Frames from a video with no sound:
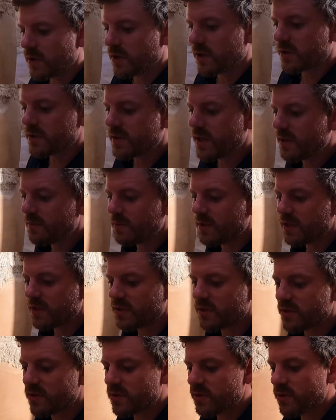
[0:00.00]
are 10
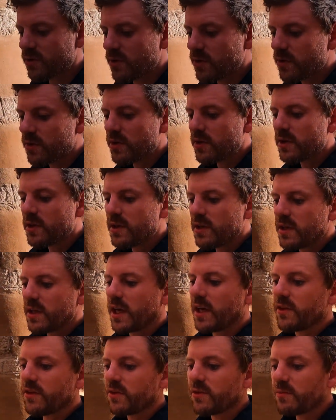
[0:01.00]
meters tall,
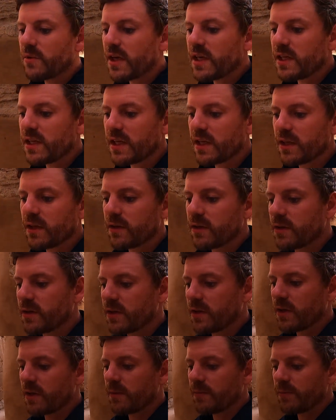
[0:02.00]
and the remaining
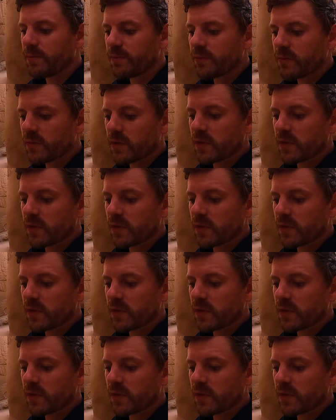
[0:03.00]
um,